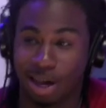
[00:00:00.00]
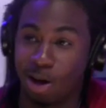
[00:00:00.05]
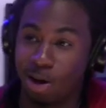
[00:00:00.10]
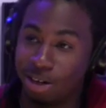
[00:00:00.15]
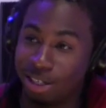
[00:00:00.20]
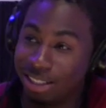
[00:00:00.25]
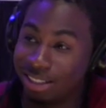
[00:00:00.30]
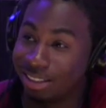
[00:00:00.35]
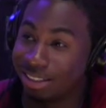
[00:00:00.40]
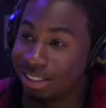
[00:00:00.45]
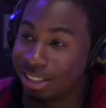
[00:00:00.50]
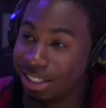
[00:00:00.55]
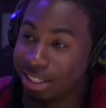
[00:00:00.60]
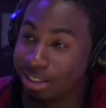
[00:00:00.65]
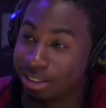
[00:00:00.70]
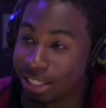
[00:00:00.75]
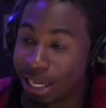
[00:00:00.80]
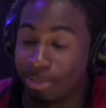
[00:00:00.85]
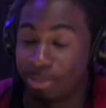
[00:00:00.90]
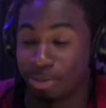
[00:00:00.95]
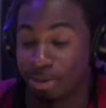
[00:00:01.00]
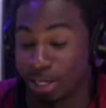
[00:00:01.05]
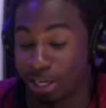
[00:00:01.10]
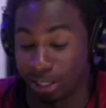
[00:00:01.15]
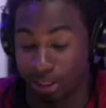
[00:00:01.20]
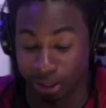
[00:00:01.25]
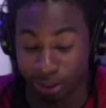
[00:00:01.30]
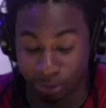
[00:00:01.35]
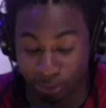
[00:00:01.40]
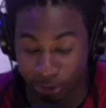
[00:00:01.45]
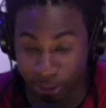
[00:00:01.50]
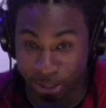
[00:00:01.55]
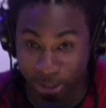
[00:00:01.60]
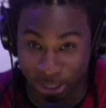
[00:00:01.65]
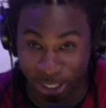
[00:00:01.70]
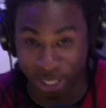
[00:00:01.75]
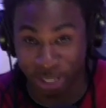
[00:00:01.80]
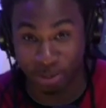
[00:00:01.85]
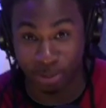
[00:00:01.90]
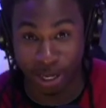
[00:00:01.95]
I, all these deals, I'm gonna get the official
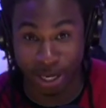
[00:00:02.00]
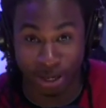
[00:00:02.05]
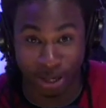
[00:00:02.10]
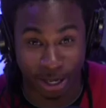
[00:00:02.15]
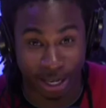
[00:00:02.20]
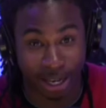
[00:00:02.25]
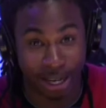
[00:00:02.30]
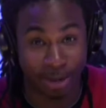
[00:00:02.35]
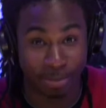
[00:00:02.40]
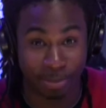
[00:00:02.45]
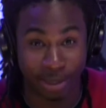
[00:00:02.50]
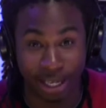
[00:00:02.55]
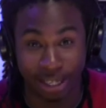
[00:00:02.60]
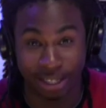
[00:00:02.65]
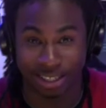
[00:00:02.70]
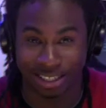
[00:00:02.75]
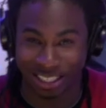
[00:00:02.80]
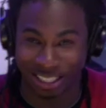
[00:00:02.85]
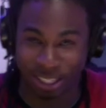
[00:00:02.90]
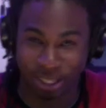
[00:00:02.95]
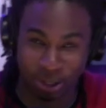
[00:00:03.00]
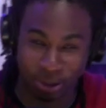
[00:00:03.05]
deal maker to cut me a deal.